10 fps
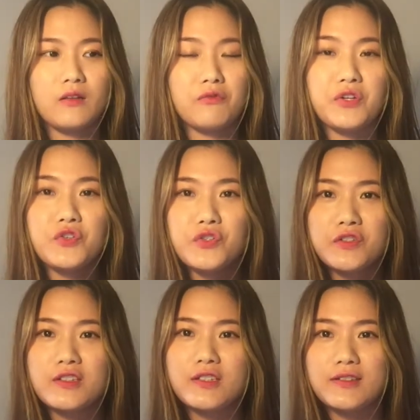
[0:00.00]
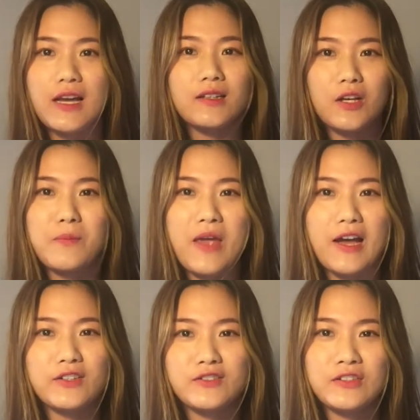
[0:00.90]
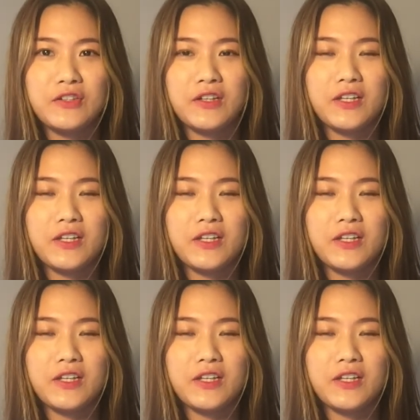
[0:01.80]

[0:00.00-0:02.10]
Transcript: reduce the debt amount.